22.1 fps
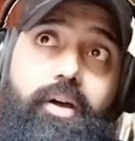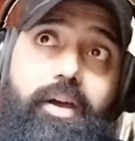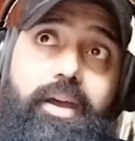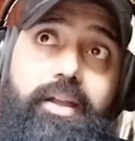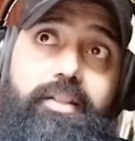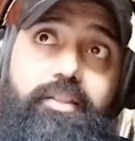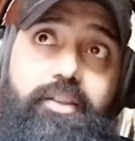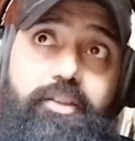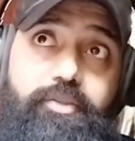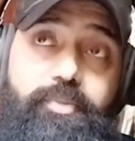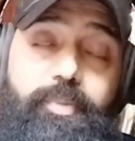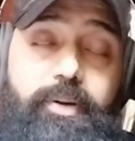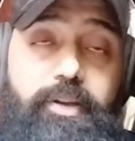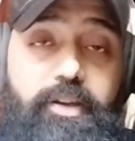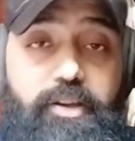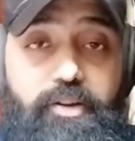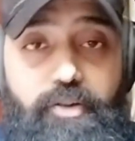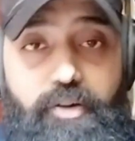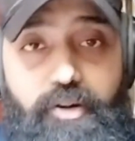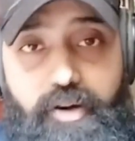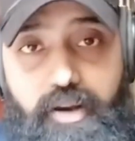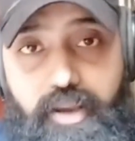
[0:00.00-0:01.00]
In this
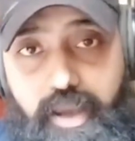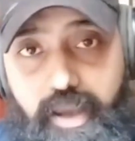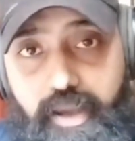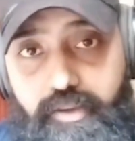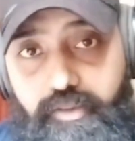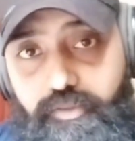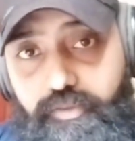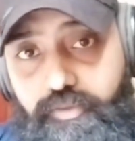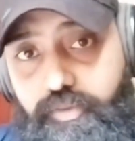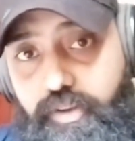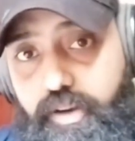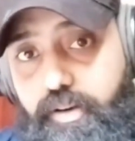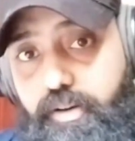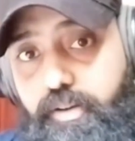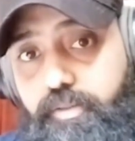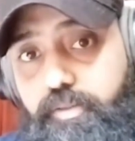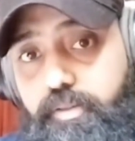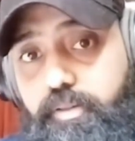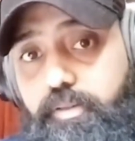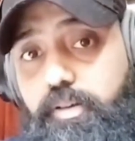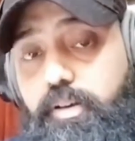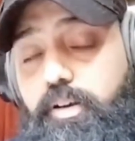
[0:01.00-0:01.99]
particular case we are
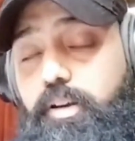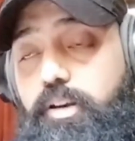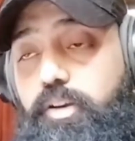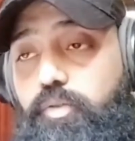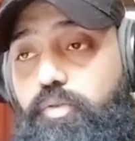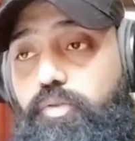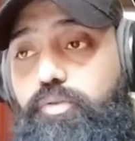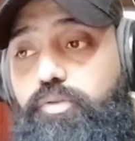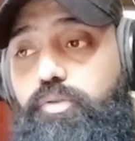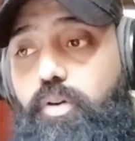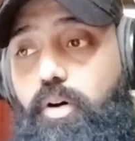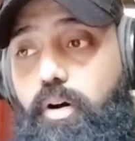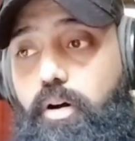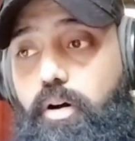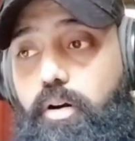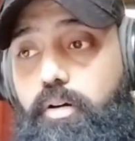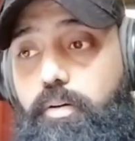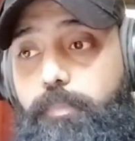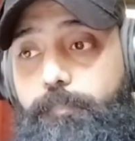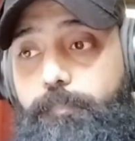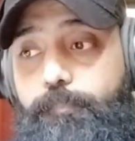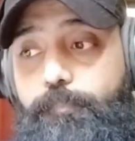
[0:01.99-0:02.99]
discussing a news
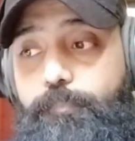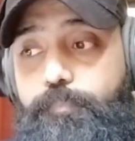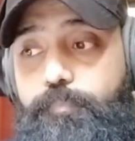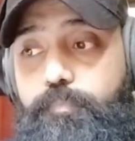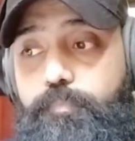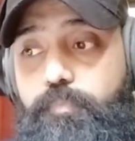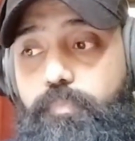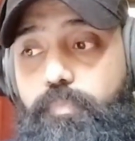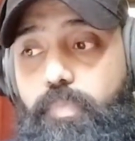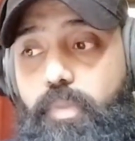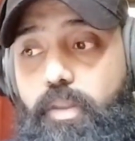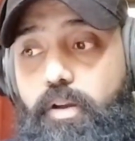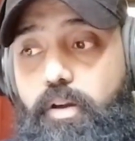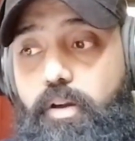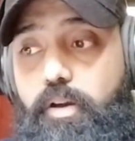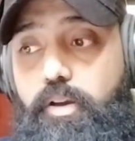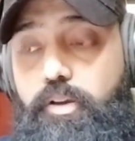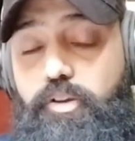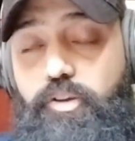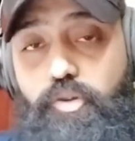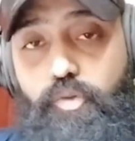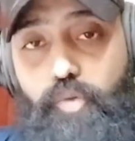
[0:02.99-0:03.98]
called
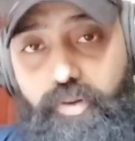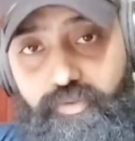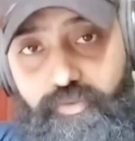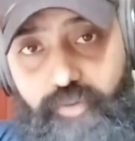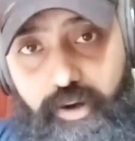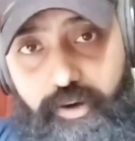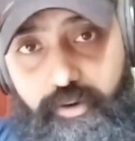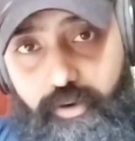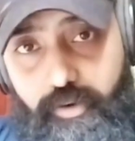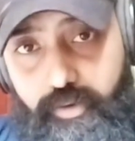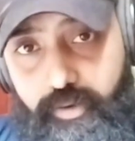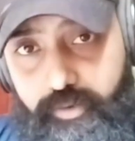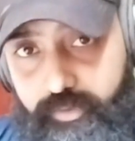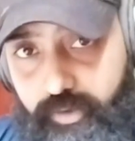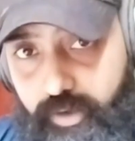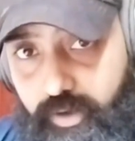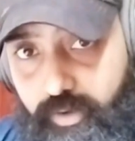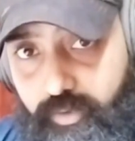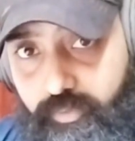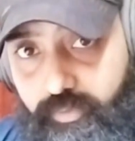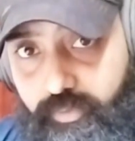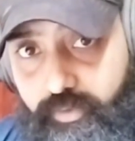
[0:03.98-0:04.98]
US Federal
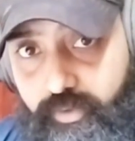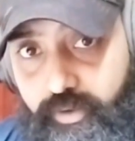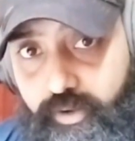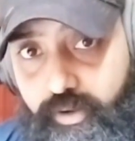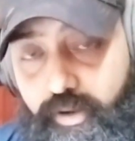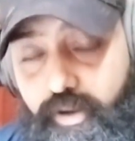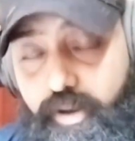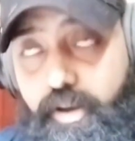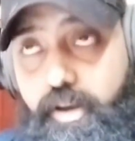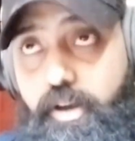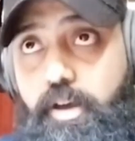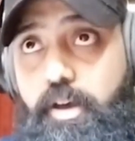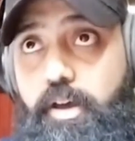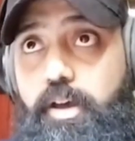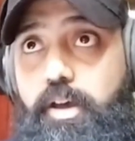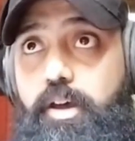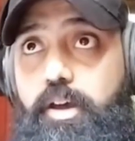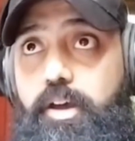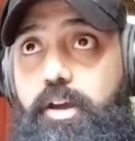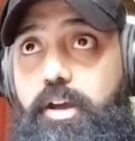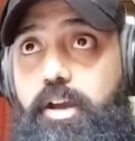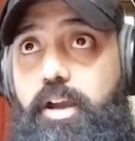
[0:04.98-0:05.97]
Reserve
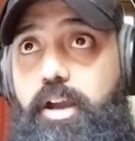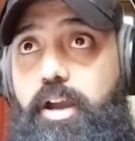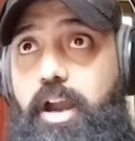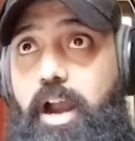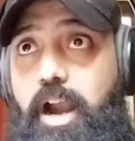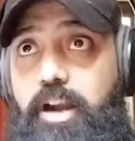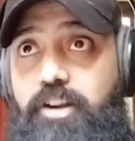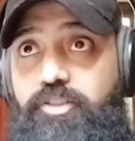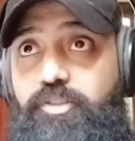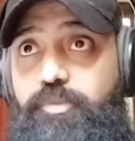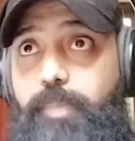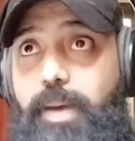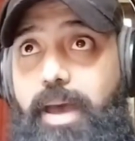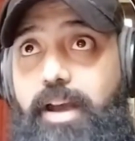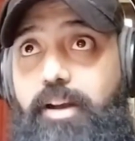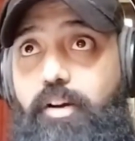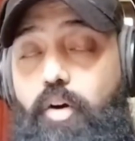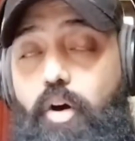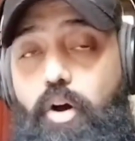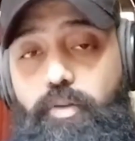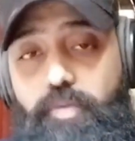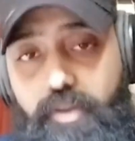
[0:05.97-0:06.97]
cuts
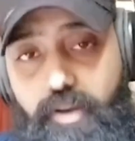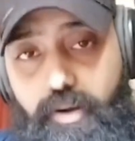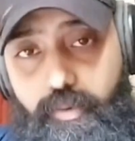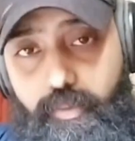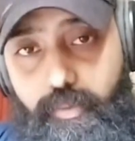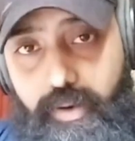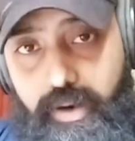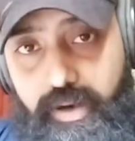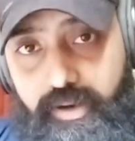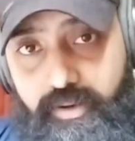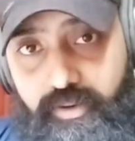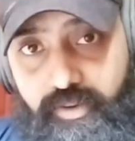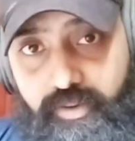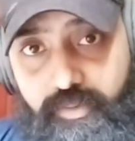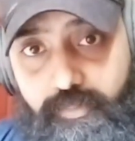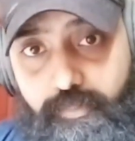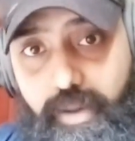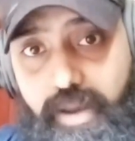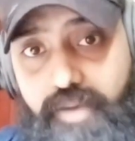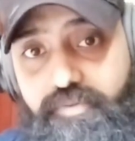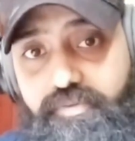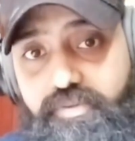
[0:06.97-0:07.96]
back on their rate
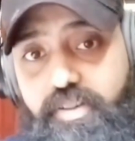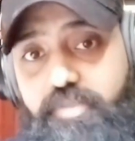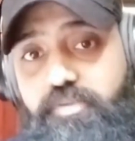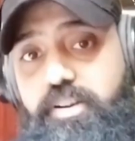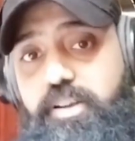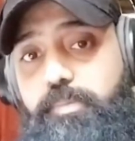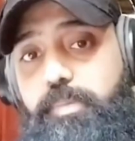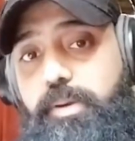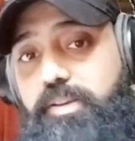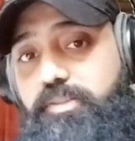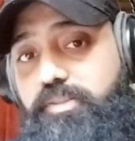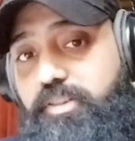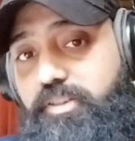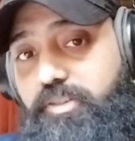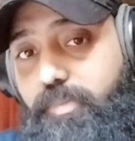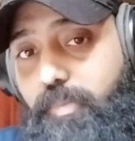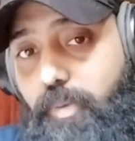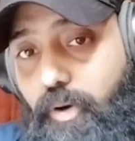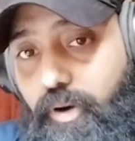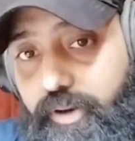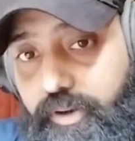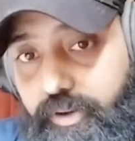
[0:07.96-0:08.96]
by 50 basis
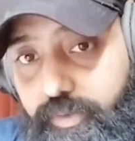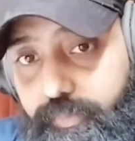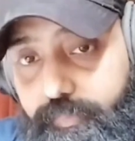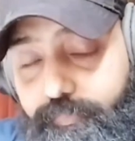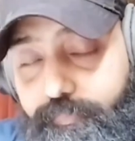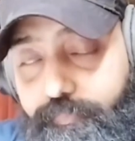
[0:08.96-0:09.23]
point,